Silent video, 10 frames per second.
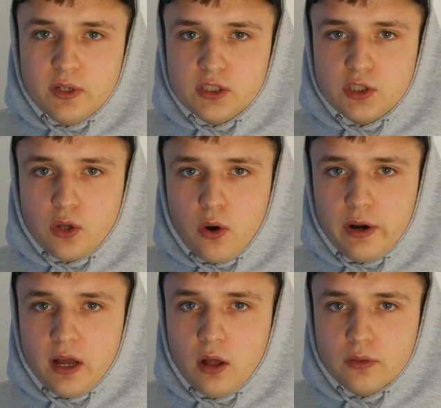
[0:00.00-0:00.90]
doing a
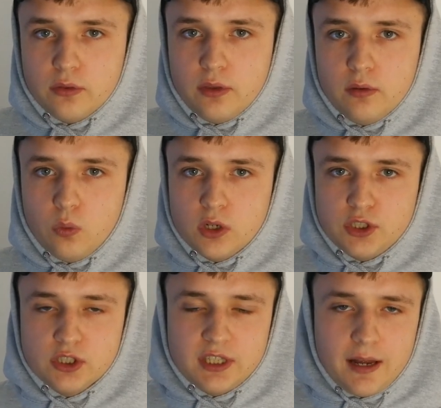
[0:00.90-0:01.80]
story on
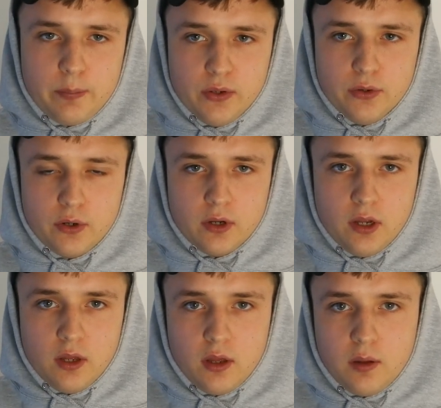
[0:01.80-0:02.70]
what's just happened,
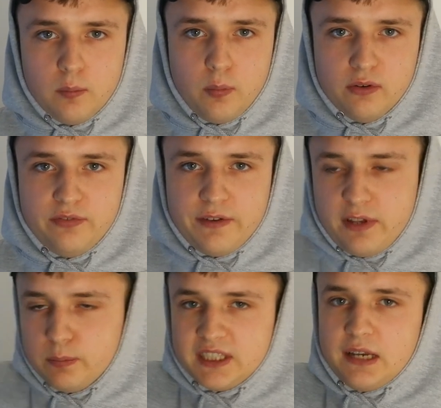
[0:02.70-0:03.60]
but
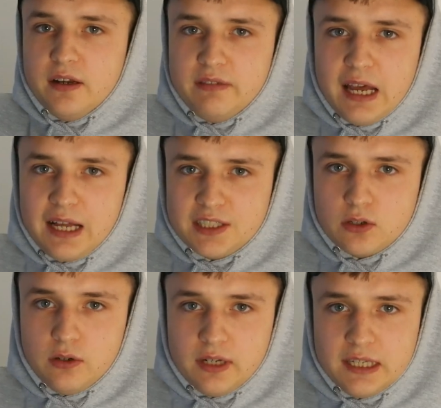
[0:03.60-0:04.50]
50% of the
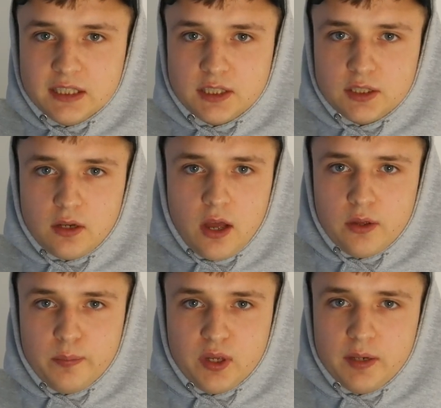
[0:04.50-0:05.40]
article is
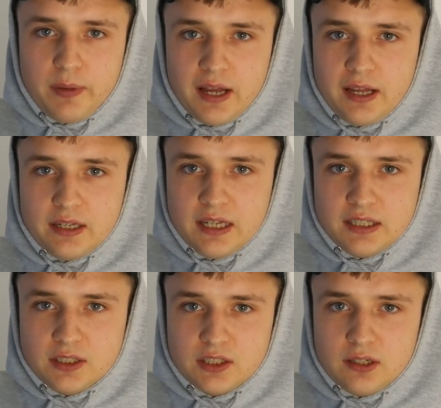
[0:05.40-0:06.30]
how PewDiePie
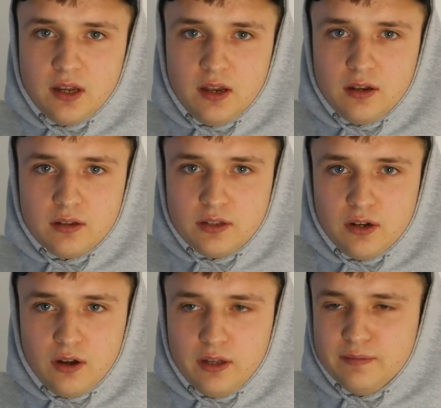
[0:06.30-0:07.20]
is,
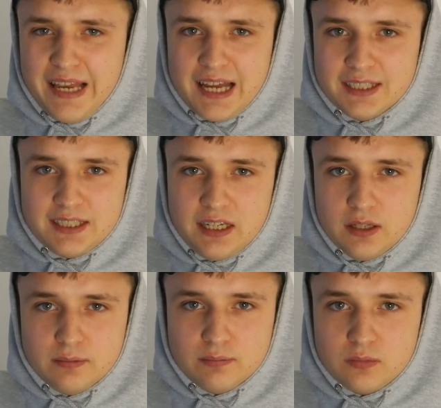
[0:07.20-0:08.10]
a Nazi,
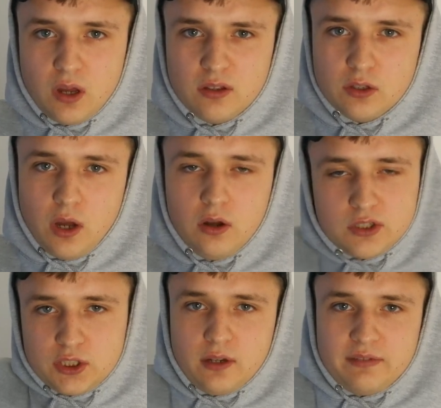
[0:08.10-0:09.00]
and
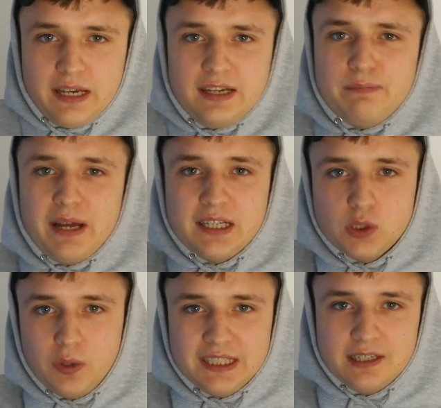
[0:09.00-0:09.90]
all the stuff that he did back
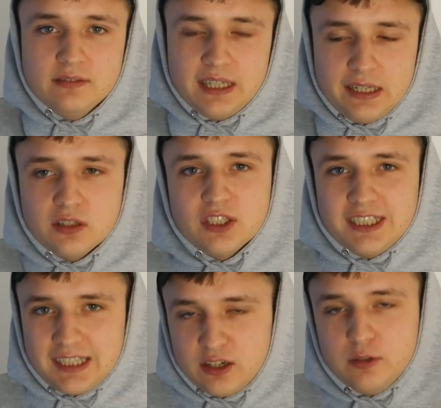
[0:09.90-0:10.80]
in 2017. They're
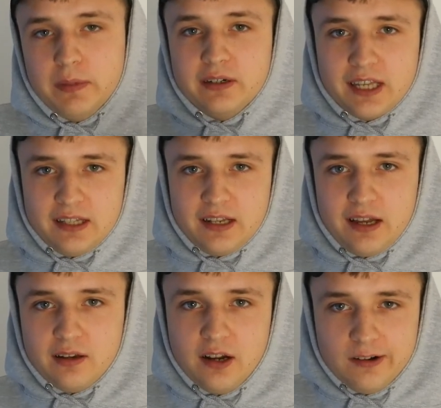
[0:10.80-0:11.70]
still milking
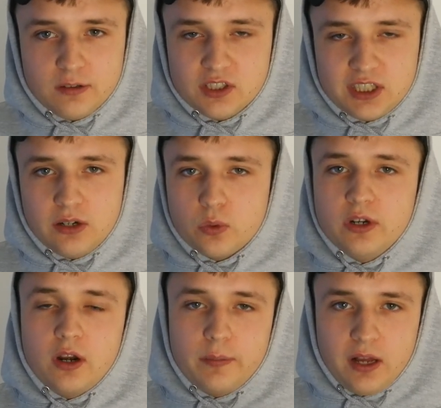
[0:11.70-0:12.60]
that. They're still
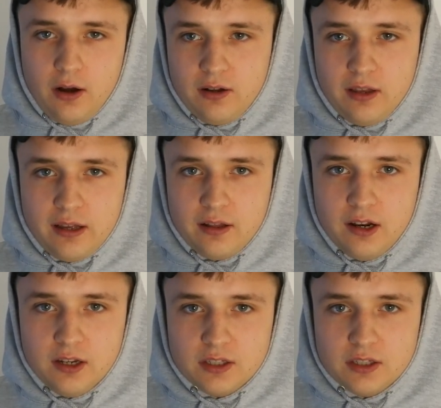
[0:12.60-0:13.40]
going on about all that.